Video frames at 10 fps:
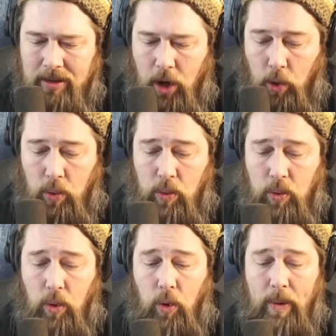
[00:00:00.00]

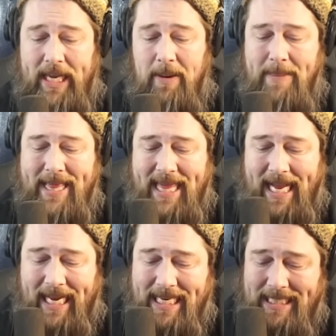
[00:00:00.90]
Oh, we get a
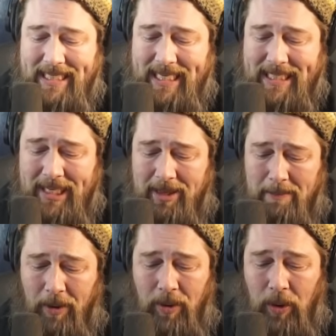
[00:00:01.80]
mythic. Season of the
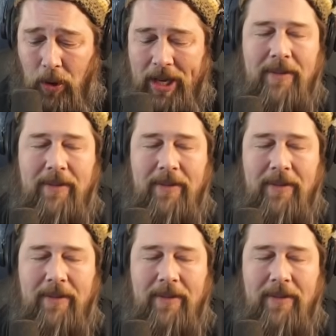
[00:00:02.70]
Bold.